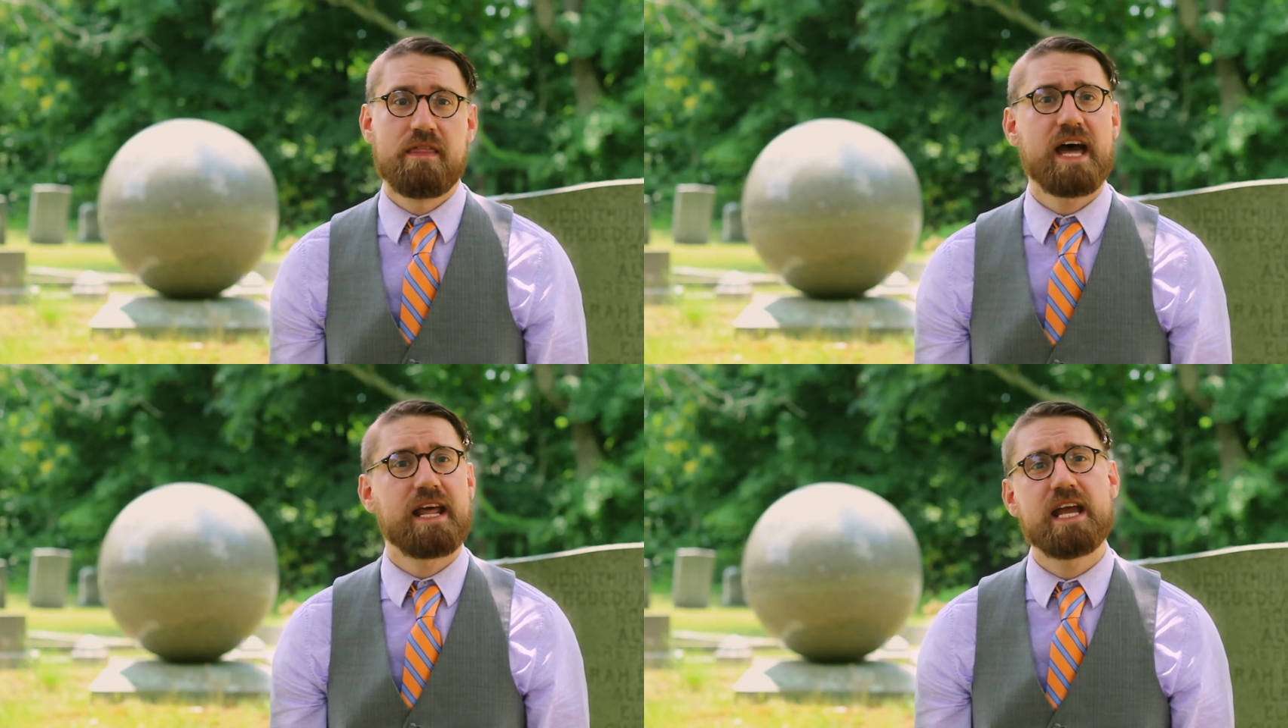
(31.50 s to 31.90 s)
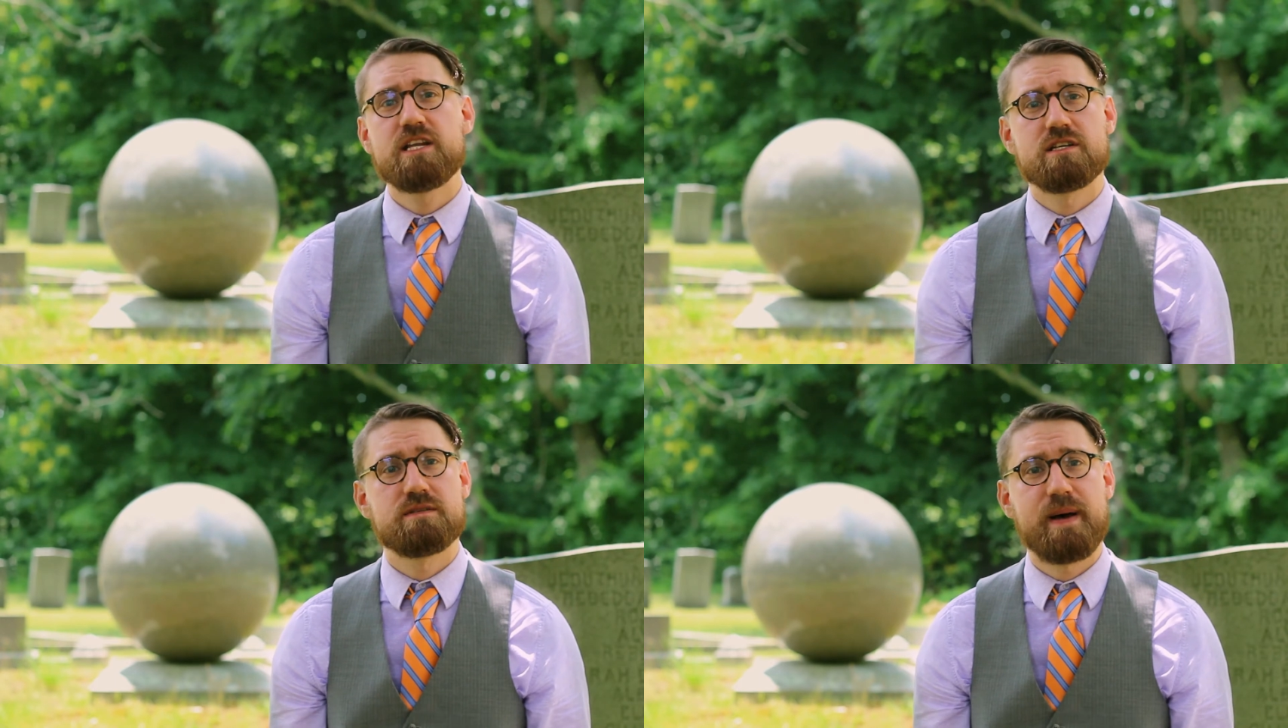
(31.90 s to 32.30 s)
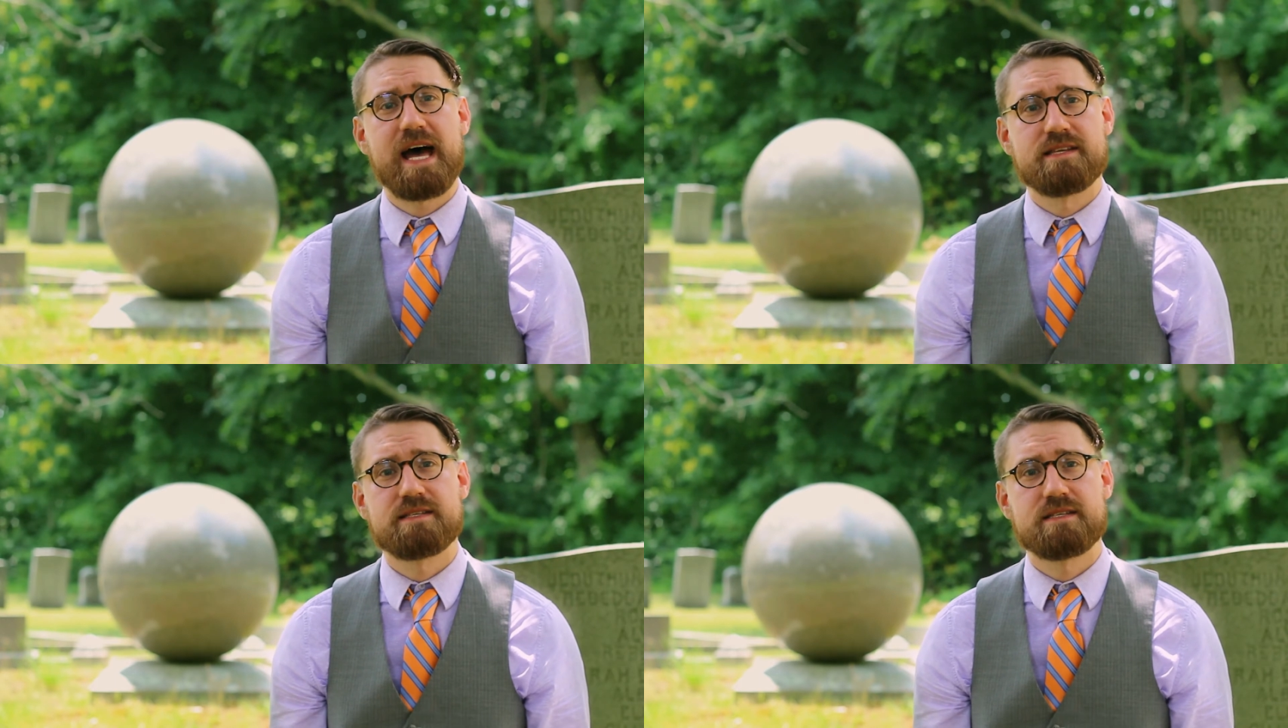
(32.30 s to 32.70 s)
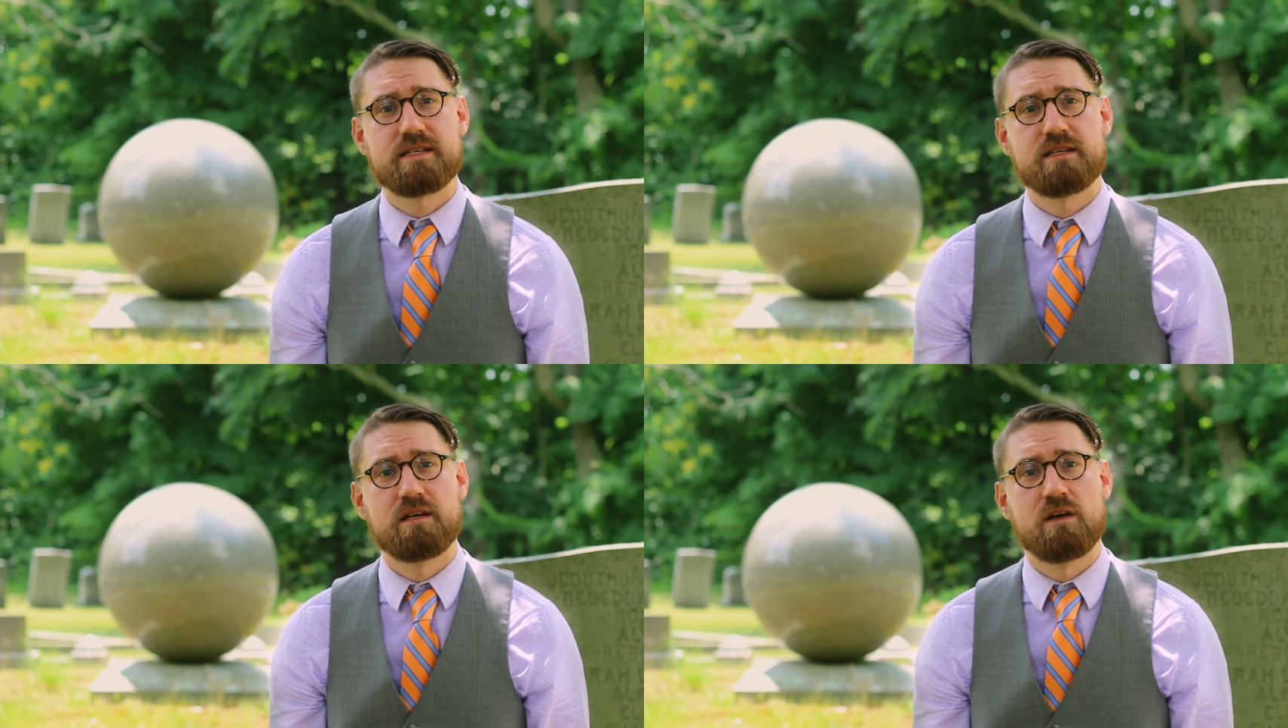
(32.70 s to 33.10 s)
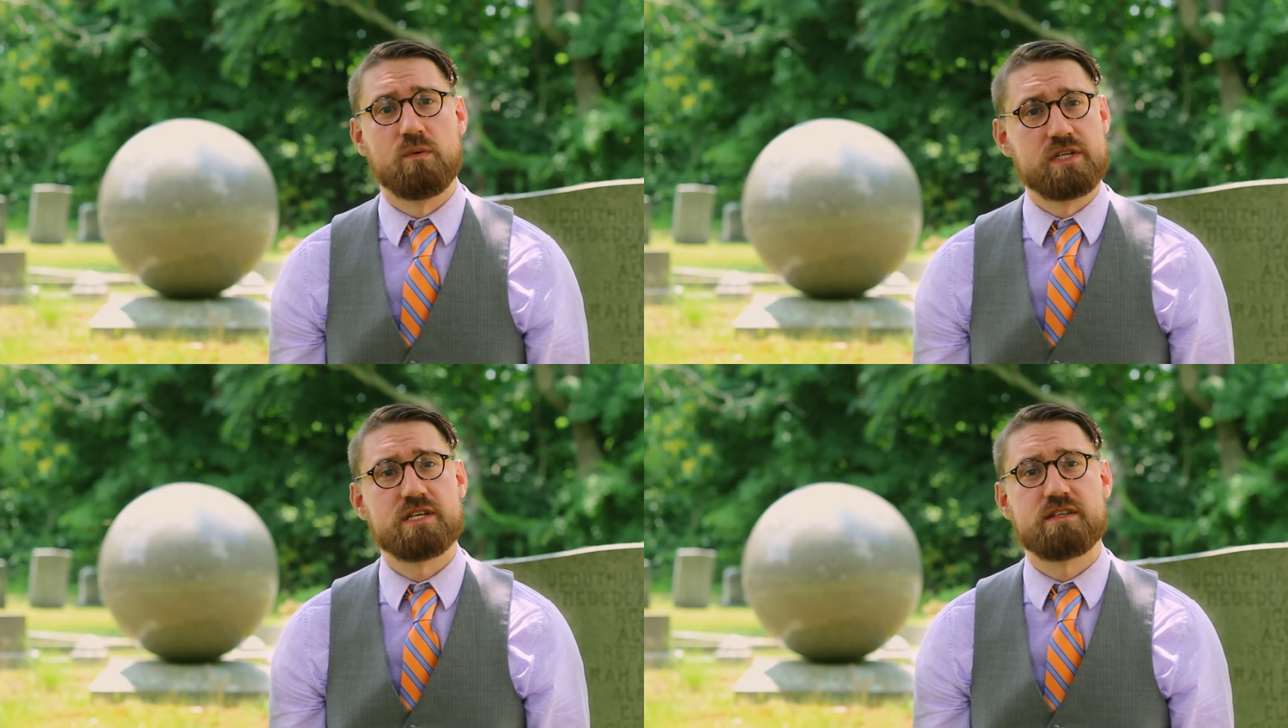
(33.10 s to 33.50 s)
That age is best,
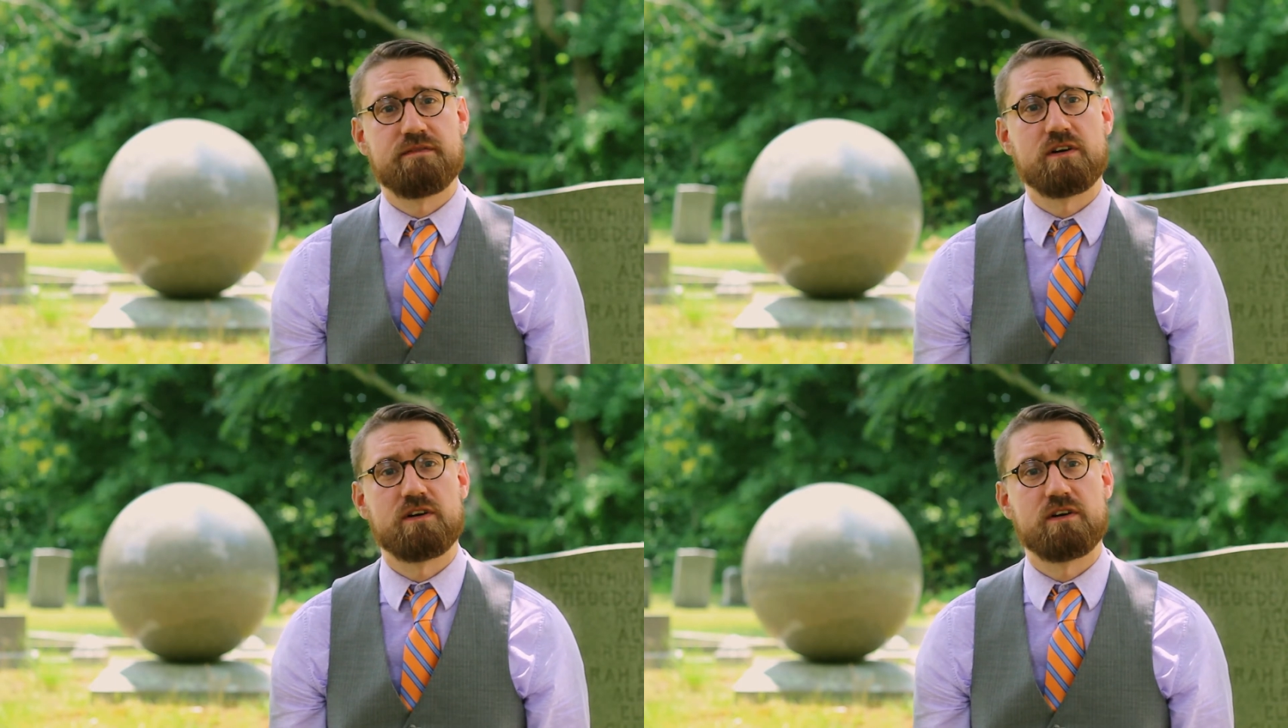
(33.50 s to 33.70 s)
which is the